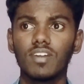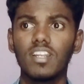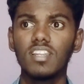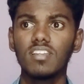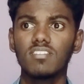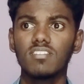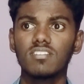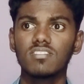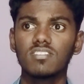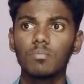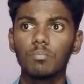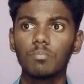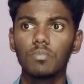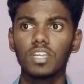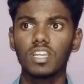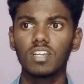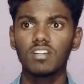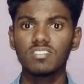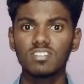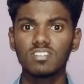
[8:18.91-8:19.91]
the system
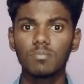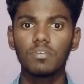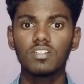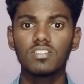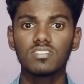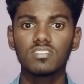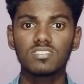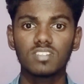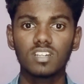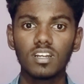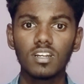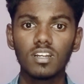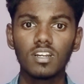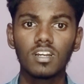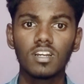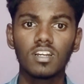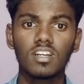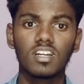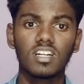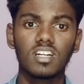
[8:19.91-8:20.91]
exhibits a
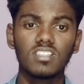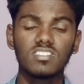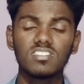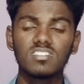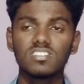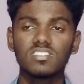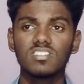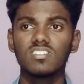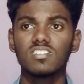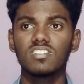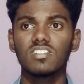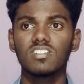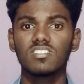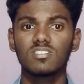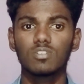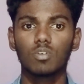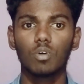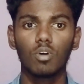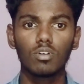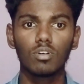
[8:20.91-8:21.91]
consistency in its
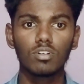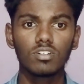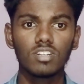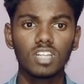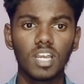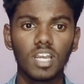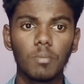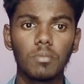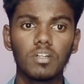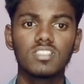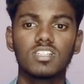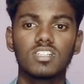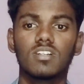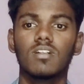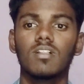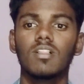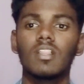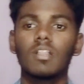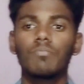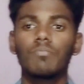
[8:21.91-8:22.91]
cognitive dimension,